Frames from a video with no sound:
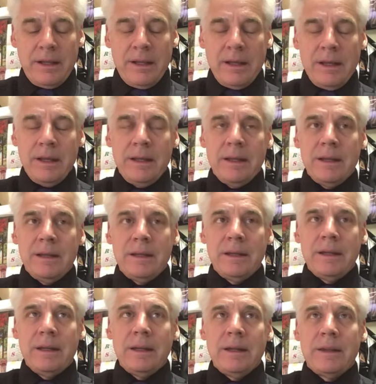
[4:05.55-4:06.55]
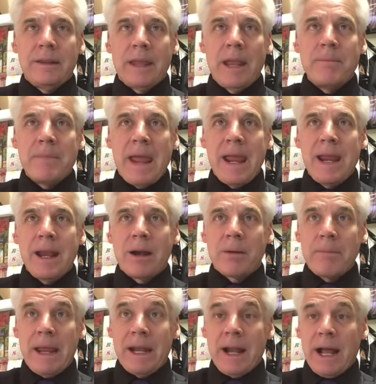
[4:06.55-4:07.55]
it they may or
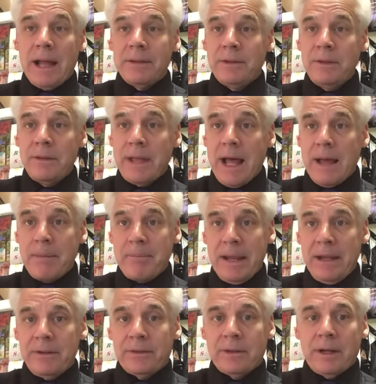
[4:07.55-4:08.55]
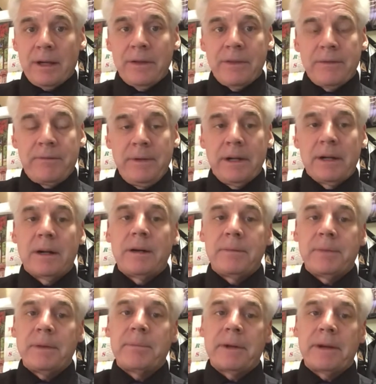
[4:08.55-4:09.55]
may not do that based on the fear.
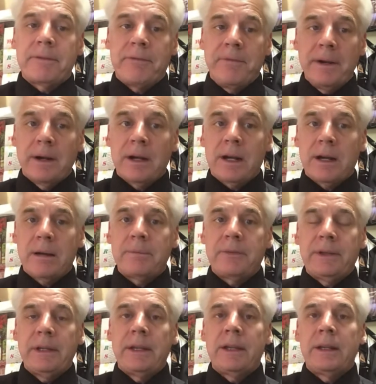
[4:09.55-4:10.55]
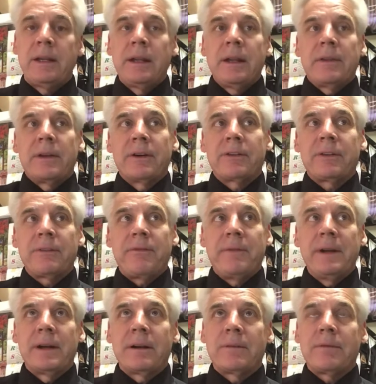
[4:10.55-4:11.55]
But if fear comes in, there's a
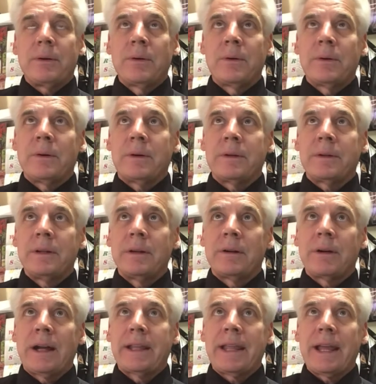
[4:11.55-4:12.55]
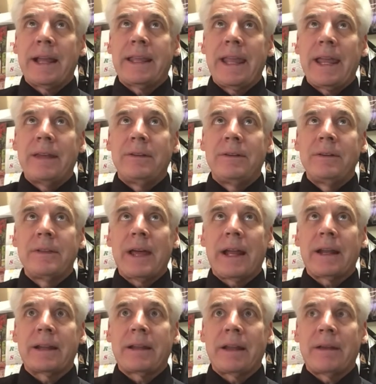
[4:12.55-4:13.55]
fear of, oh, I can't do
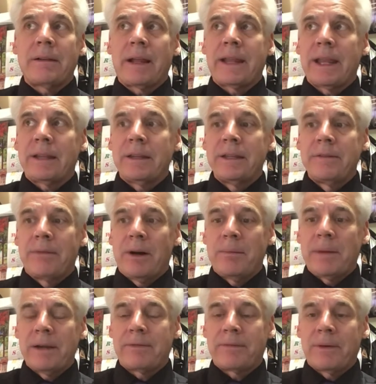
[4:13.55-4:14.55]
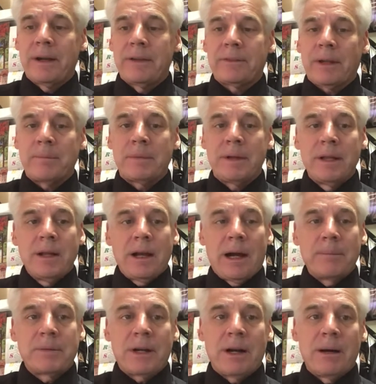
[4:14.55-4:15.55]
that. I can't leave all my friends.
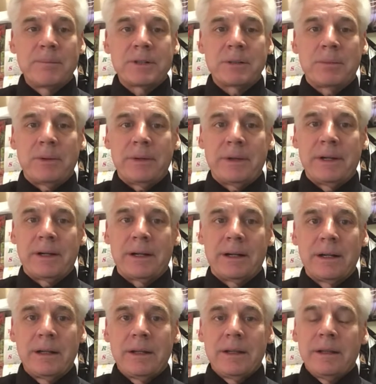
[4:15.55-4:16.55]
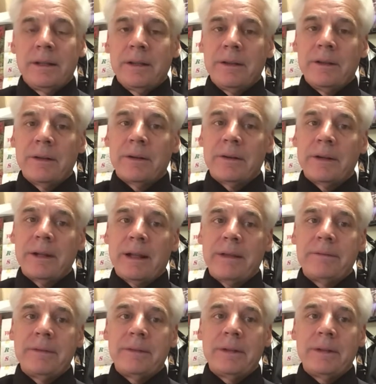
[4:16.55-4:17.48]
I'm comfortable here, and